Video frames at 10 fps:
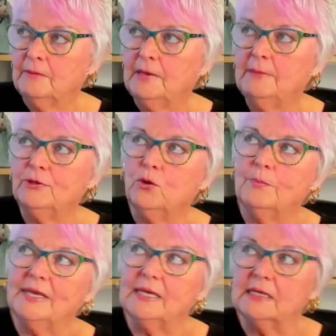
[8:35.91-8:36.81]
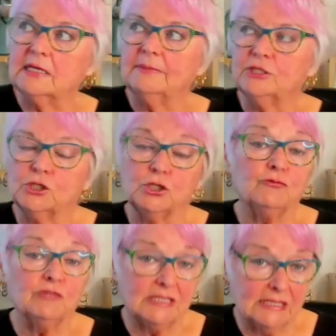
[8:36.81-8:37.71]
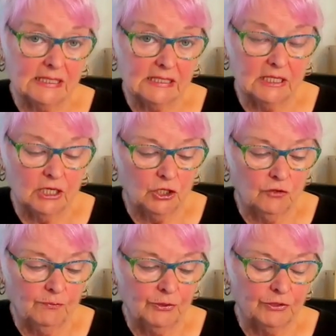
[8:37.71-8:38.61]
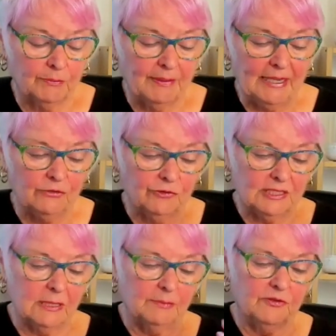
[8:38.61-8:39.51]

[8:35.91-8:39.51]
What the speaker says: Maybe you're being a little bit too resistant and you've put the boundaries up,